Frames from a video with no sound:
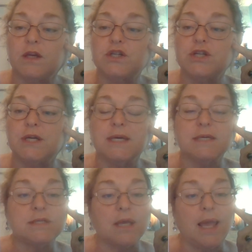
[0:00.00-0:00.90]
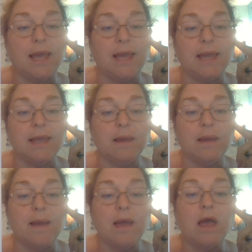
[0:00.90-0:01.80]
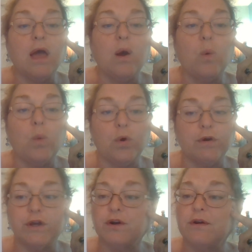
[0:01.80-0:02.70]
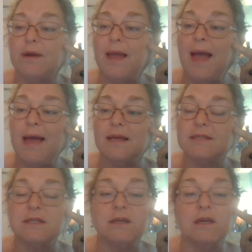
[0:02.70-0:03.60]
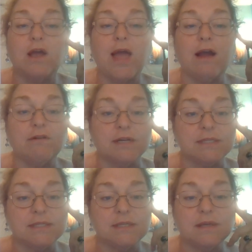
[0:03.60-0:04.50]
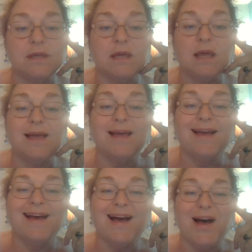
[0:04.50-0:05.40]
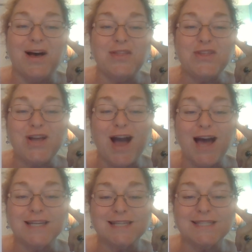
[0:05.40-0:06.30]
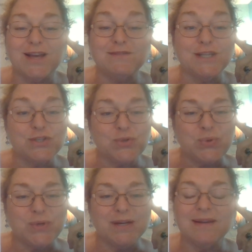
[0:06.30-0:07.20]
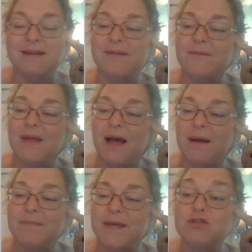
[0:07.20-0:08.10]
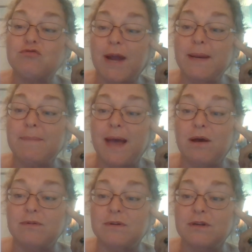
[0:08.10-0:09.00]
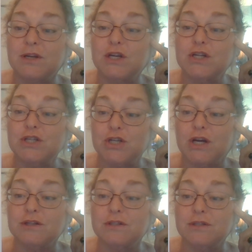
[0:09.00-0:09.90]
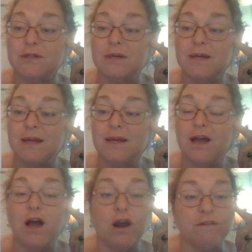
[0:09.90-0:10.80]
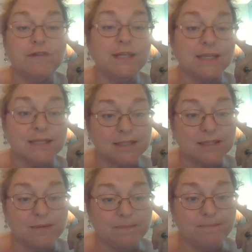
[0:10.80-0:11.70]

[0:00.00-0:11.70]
She is a warrior and Eris uh, the goddess of discord, um, is right about conjunct her Venus.